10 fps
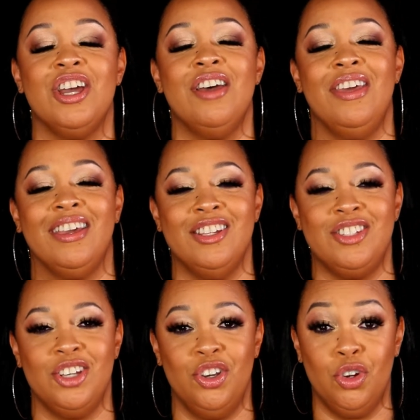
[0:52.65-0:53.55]
then
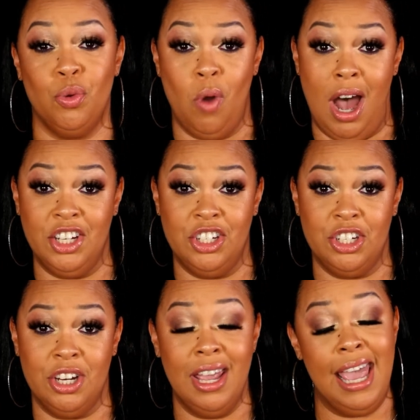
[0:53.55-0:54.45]
continue to
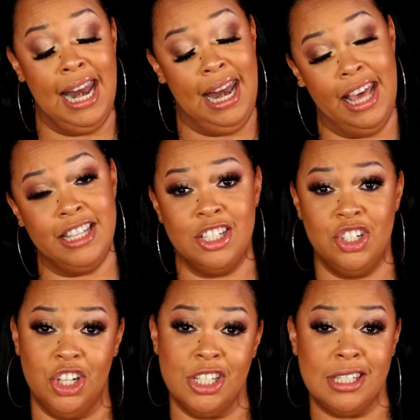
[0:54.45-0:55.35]
watch and let's
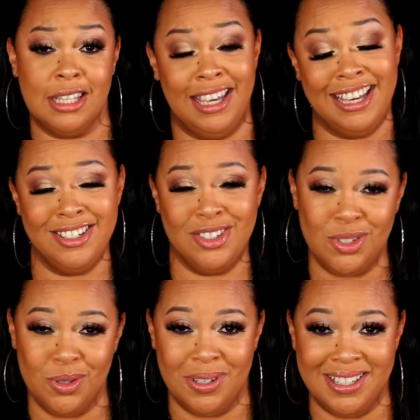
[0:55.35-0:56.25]
just get
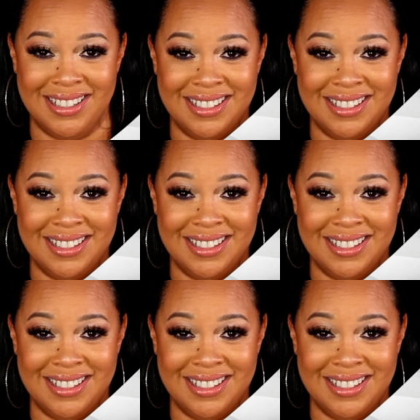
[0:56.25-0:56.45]
to it.